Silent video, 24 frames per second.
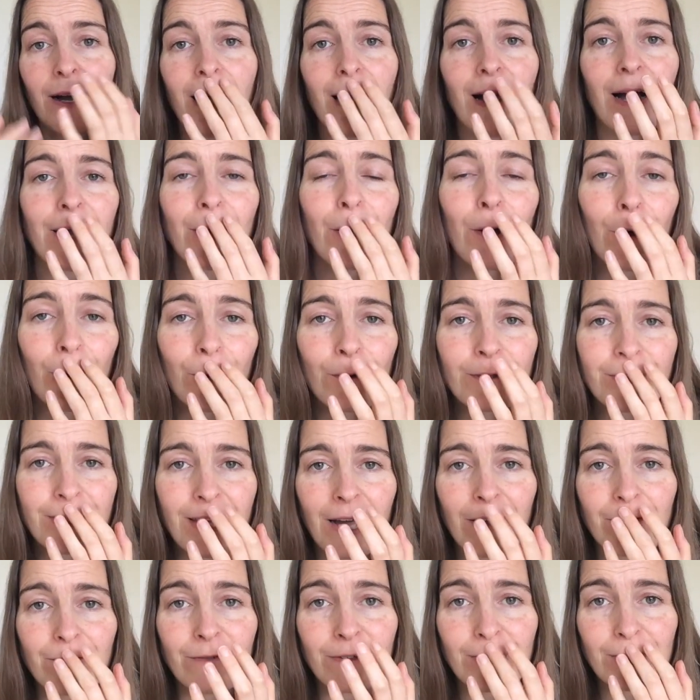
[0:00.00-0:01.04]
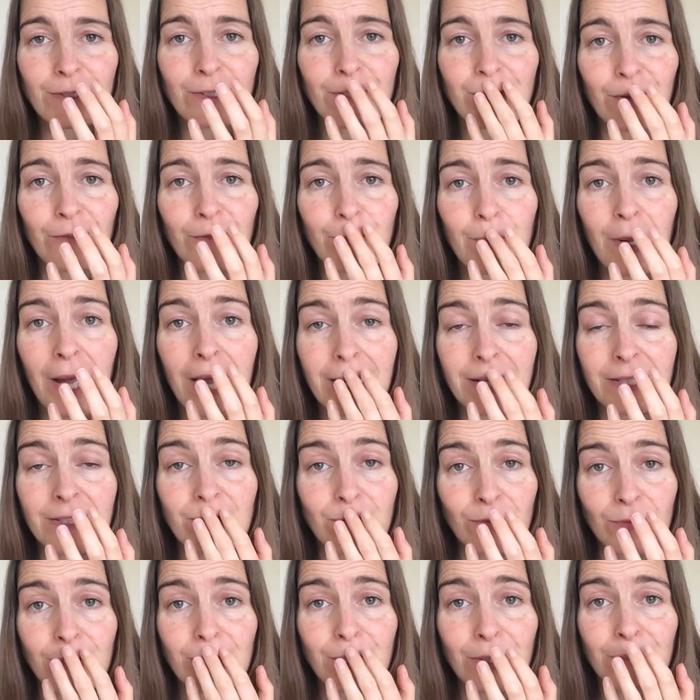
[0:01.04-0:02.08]
I hold that vision of pets
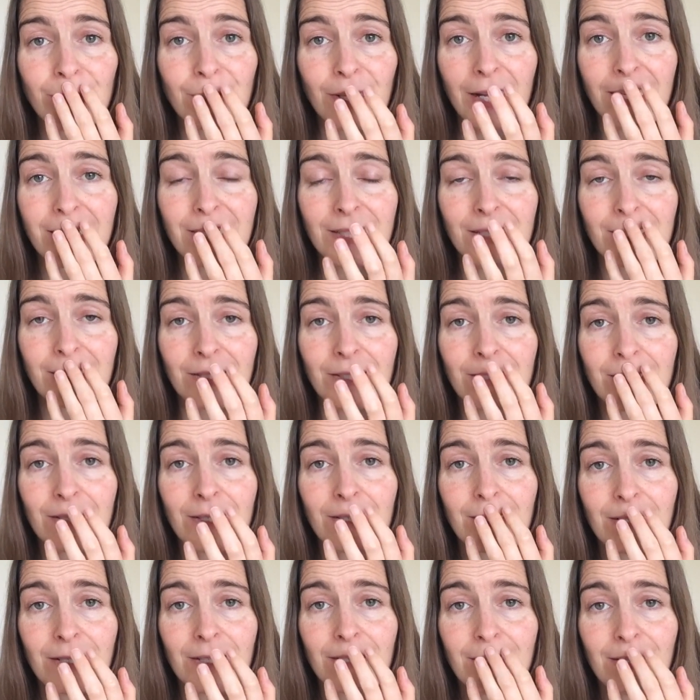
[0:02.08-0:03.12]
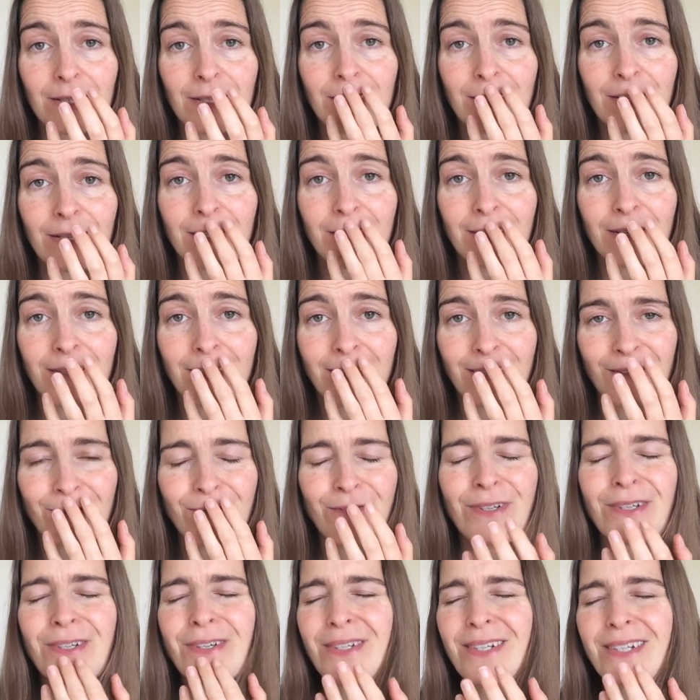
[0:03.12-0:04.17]
reunited,
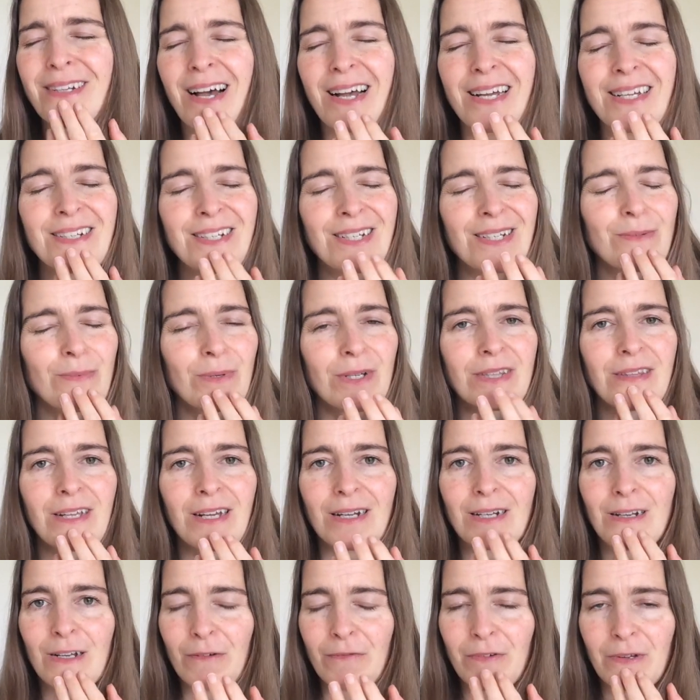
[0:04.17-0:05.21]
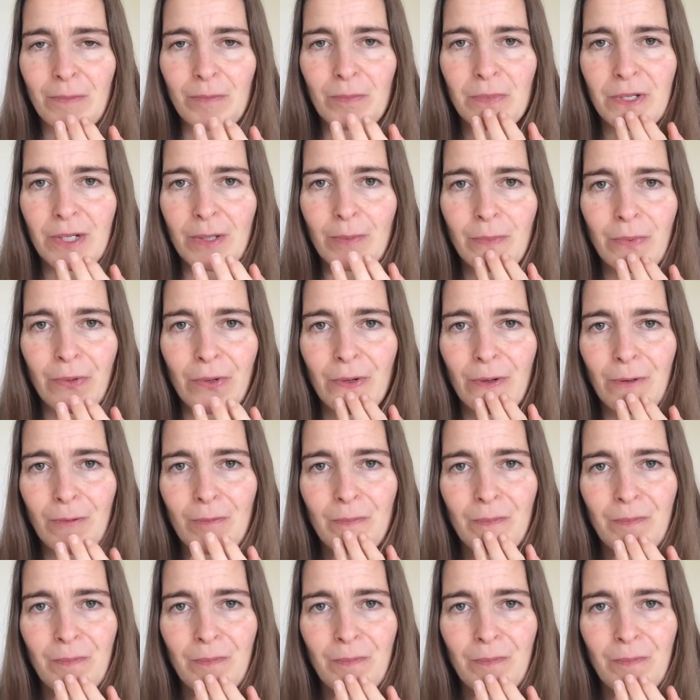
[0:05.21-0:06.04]
reunited with their loving people,